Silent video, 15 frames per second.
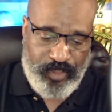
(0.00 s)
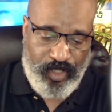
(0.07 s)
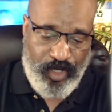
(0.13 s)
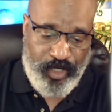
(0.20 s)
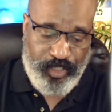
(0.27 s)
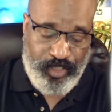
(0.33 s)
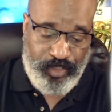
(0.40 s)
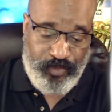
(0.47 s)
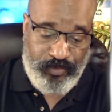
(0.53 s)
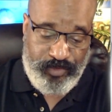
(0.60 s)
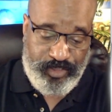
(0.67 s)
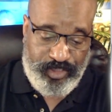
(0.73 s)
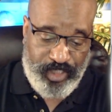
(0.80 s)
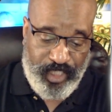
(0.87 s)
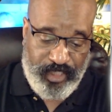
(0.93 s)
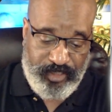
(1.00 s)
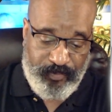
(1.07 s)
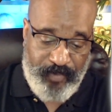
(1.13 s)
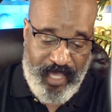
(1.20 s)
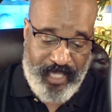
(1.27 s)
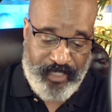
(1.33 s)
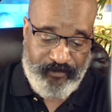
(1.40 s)
argued Judge
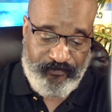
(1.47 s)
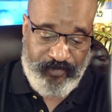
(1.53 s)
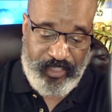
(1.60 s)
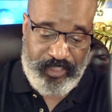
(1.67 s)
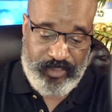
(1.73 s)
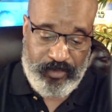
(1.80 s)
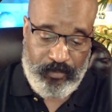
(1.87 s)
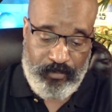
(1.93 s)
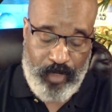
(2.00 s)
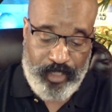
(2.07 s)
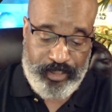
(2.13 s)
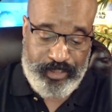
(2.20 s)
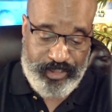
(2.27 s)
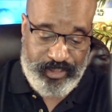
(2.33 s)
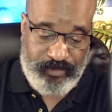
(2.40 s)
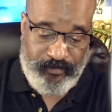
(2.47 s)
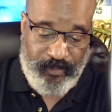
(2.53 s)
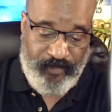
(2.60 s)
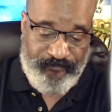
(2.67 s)
McAfee's March